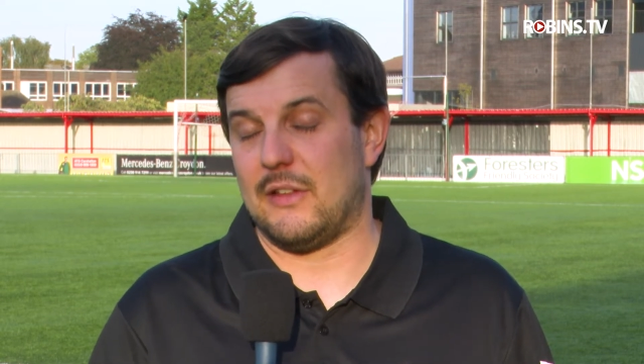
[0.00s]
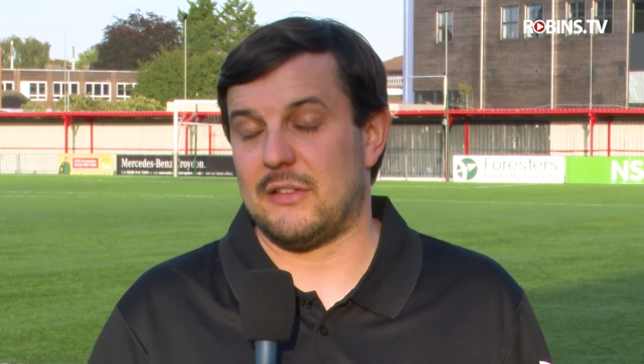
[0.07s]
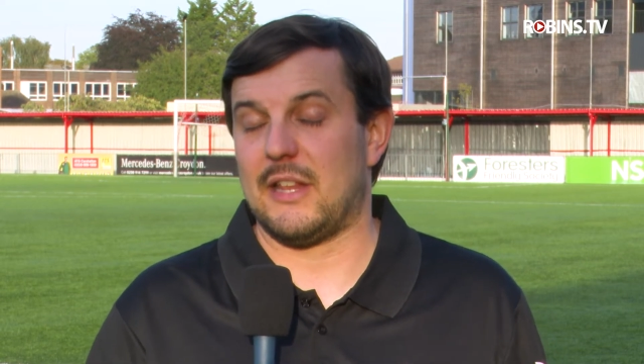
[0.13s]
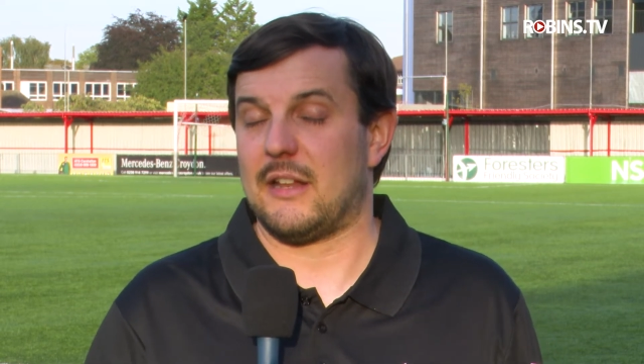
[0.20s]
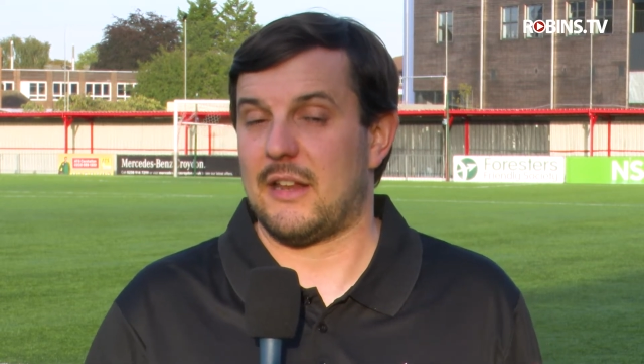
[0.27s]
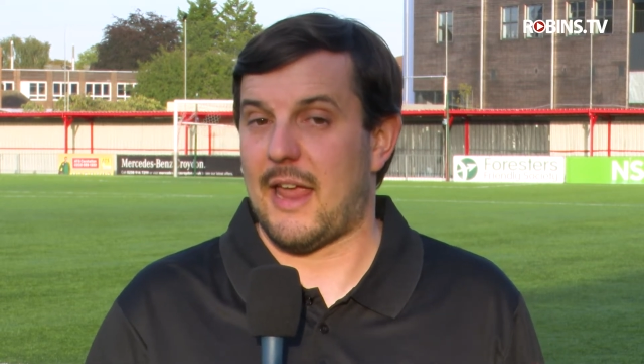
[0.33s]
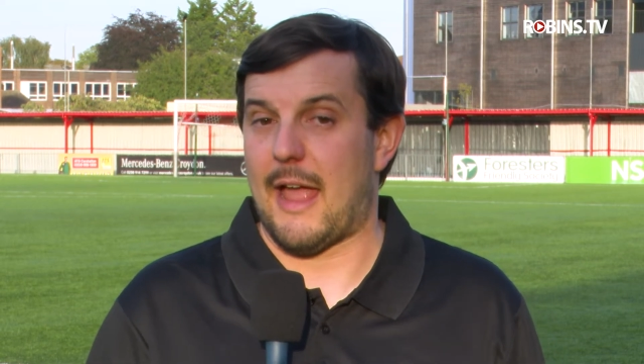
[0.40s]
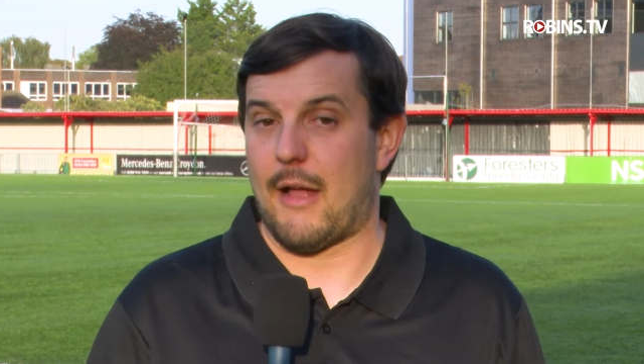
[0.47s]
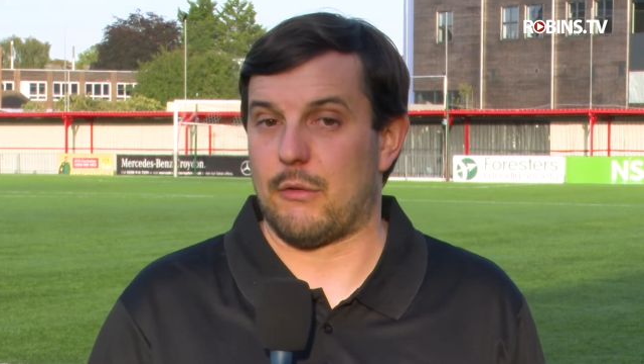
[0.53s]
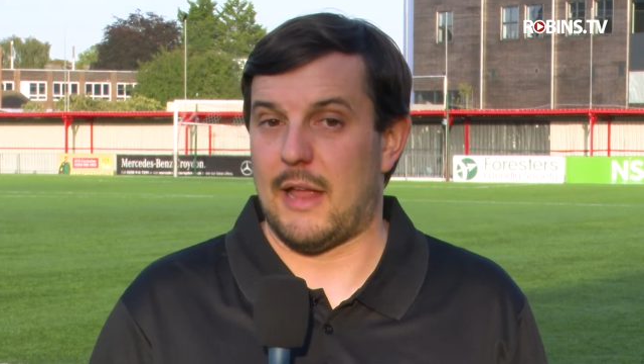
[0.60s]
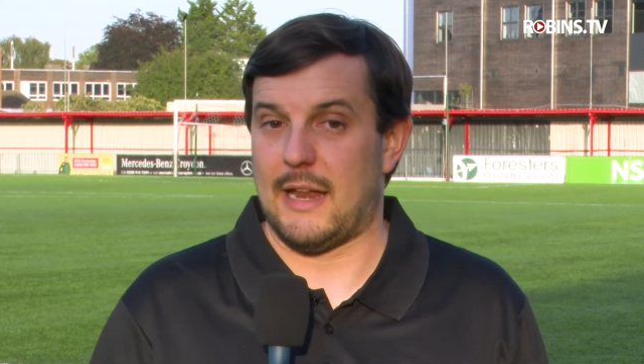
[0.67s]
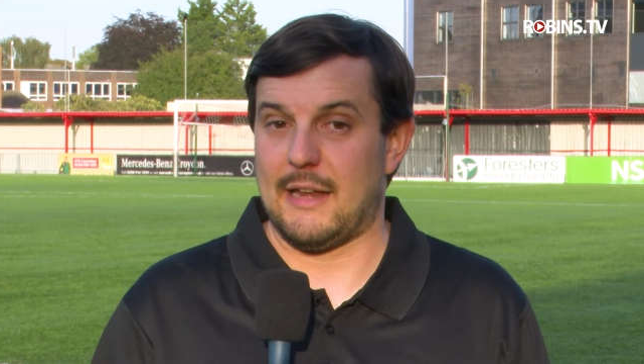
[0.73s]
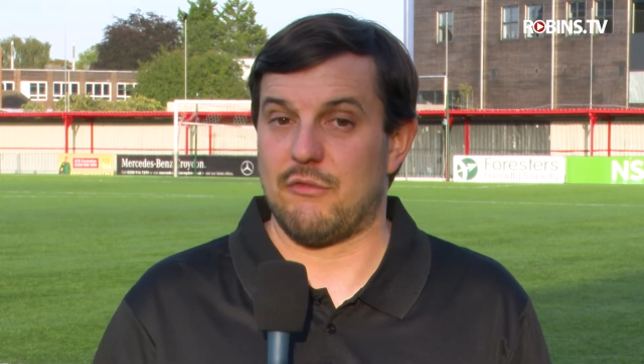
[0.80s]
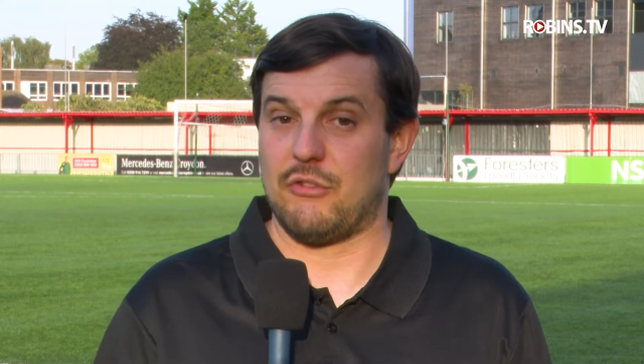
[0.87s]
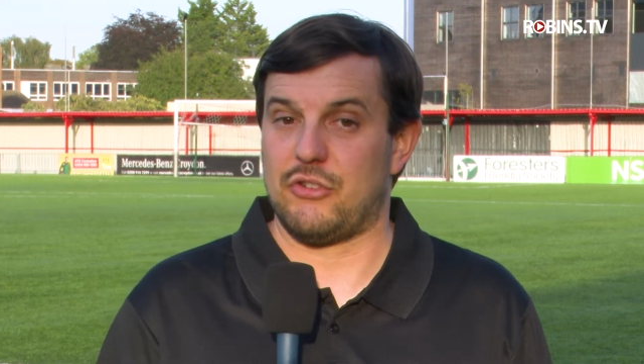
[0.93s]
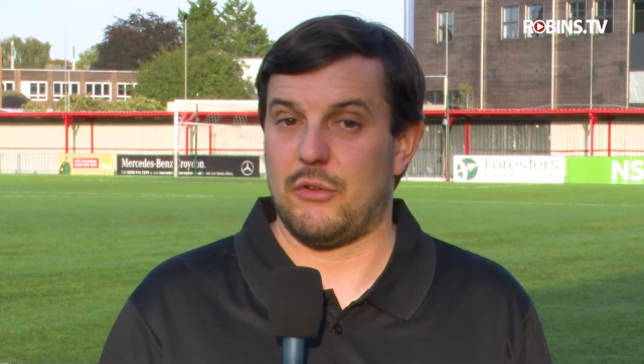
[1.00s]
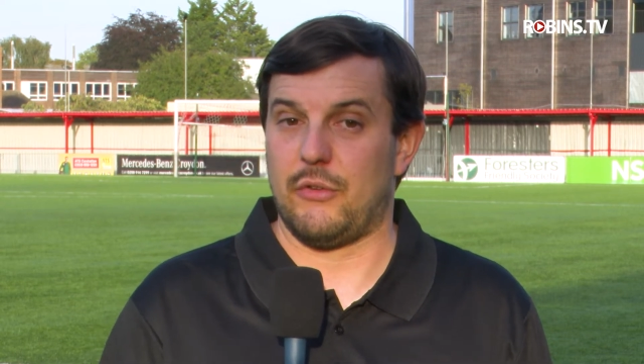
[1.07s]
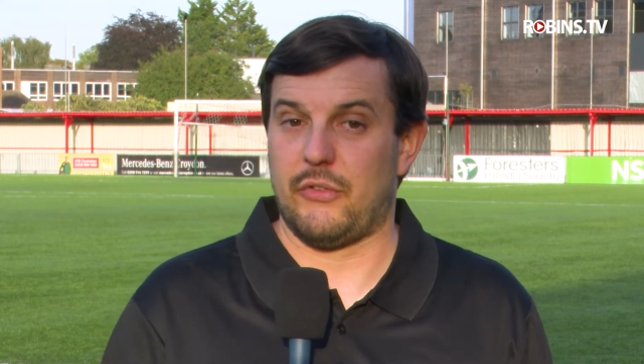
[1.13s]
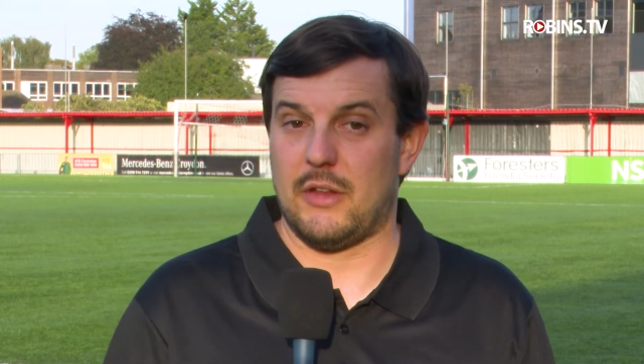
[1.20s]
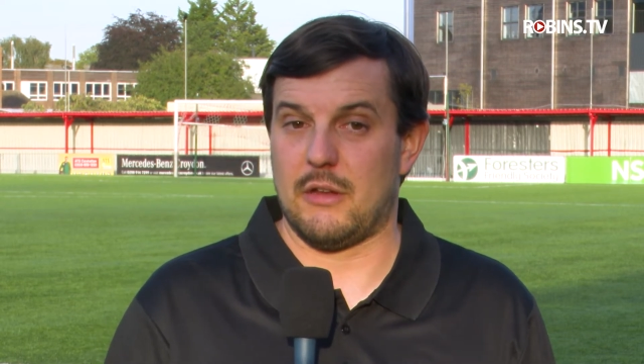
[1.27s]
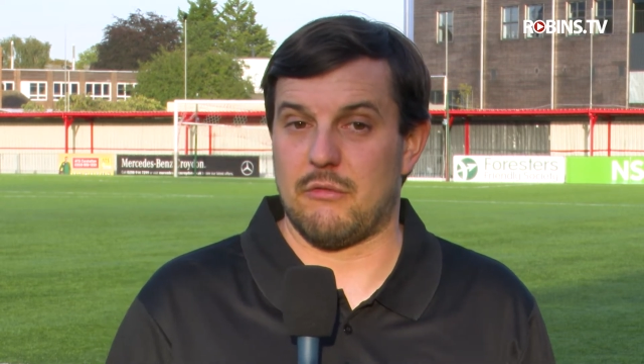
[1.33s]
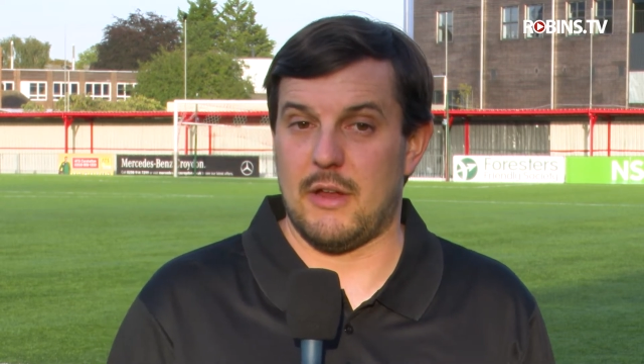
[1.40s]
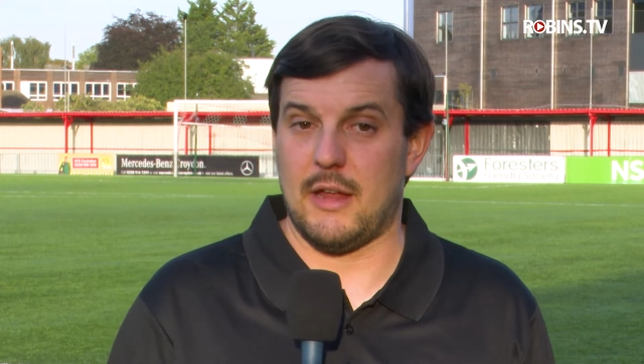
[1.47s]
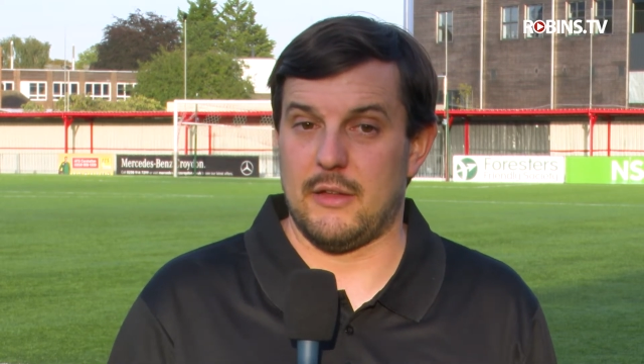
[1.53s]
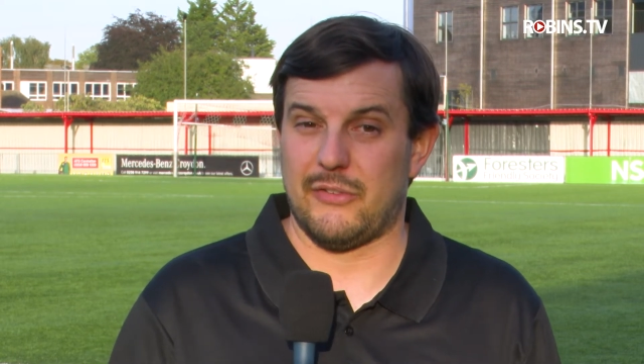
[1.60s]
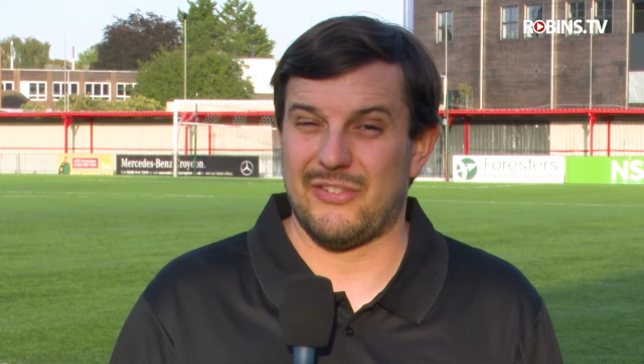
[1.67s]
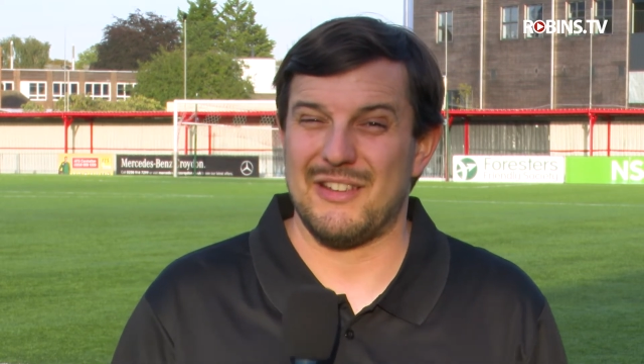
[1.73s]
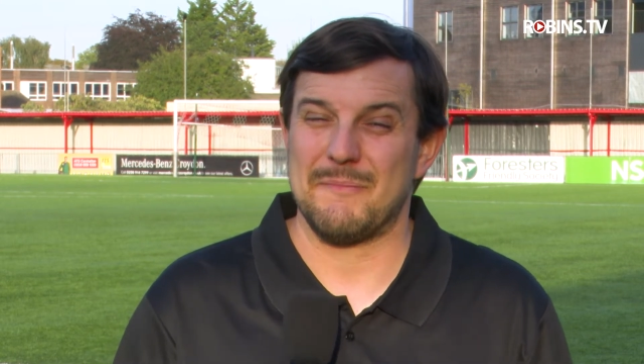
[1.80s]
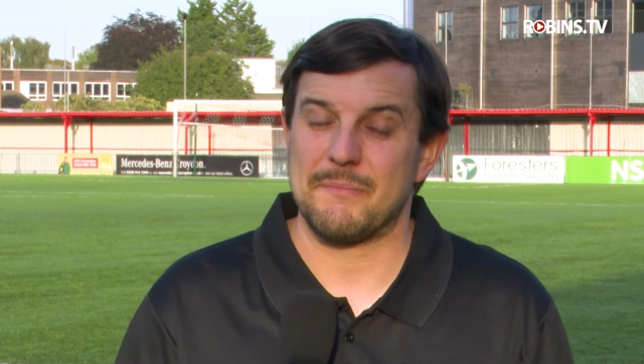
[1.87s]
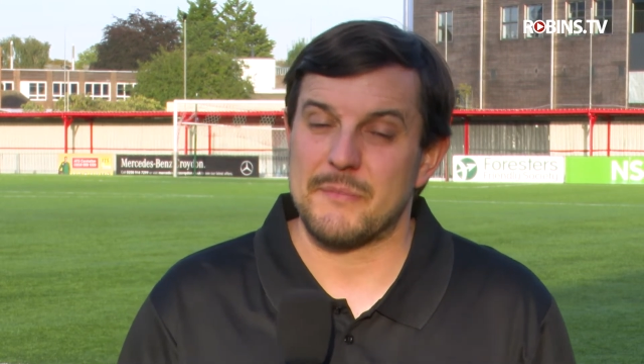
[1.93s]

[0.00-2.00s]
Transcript: it did count and it reduced the arrears.